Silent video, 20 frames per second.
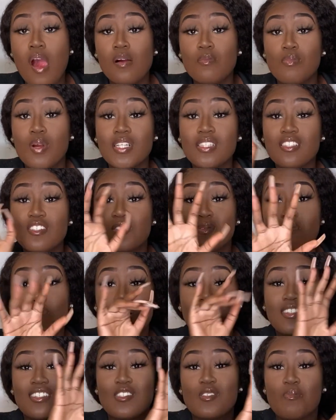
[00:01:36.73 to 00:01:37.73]
Practice.
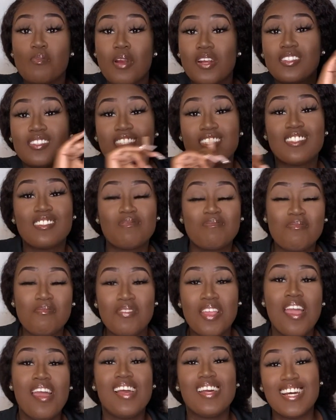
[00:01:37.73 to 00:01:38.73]

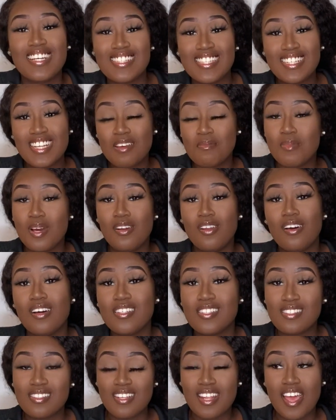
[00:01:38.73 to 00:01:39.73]
I said that in my
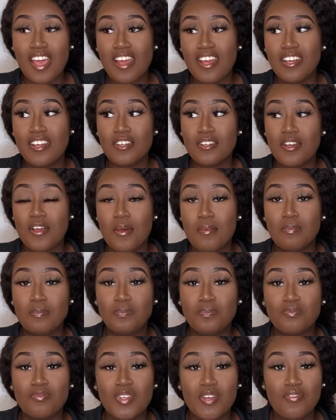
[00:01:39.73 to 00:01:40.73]
last
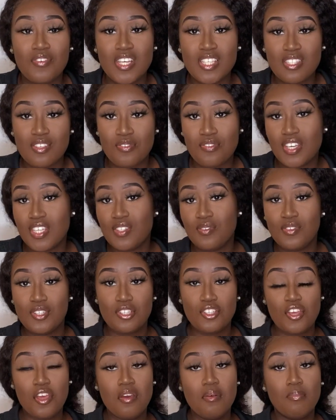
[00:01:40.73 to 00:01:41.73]
face-to-face
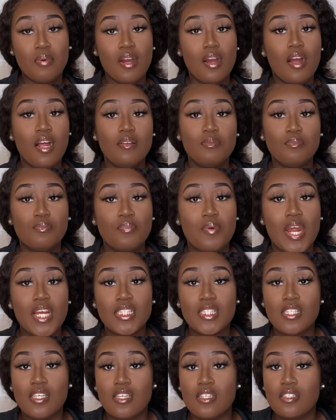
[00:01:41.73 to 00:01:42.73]
video, but
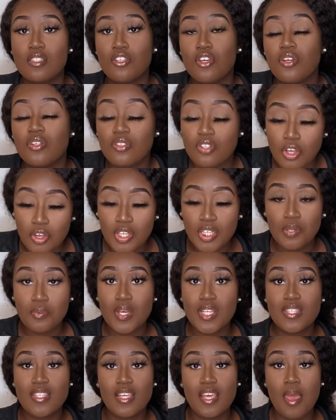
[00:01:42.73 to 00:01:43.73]
practice. The only
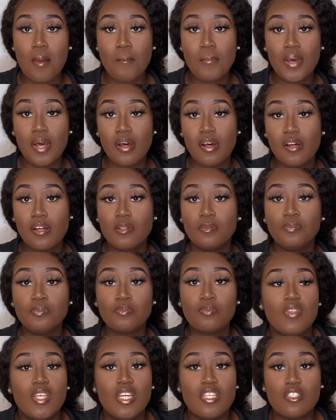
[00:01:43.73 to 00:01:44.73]
way to get better
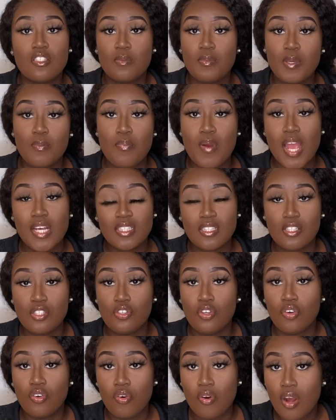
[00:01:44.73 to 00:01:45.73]
is to be practicing
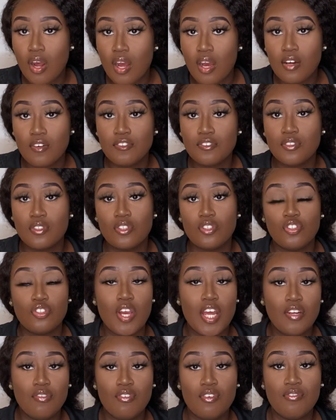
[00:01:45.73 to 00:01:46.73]
your craft,
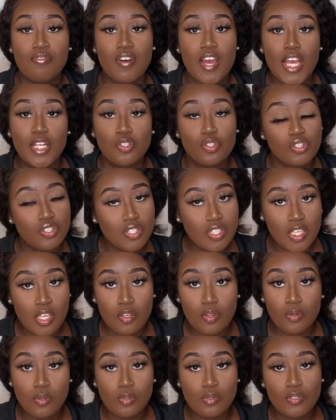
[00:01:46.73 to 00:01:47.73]
trying to refine your
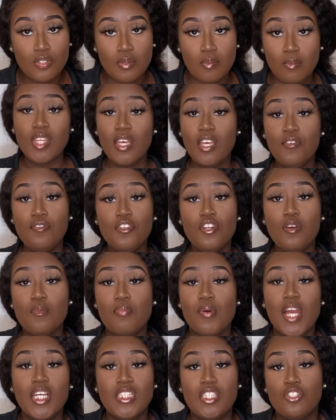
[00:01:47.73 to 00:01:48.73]
skills. If you don't
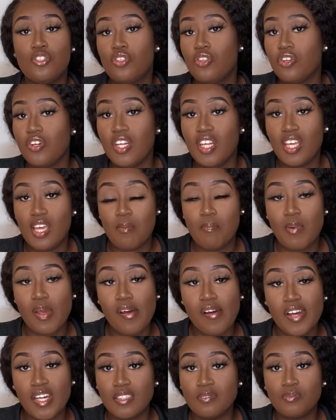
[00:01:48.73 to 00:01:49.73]
practice, you're not going to get
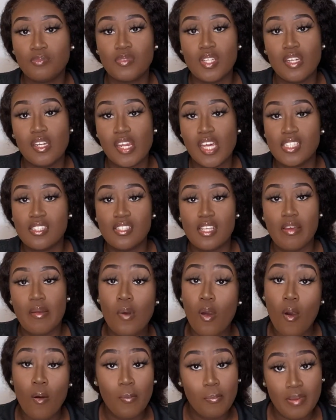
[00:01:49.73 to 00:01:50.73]
better, and that's
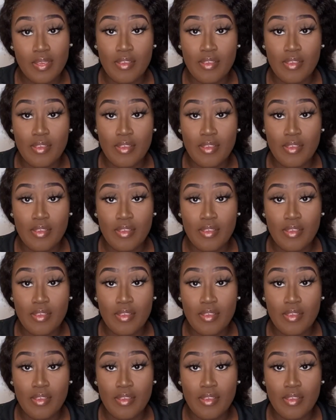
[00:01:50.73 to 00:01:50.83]
on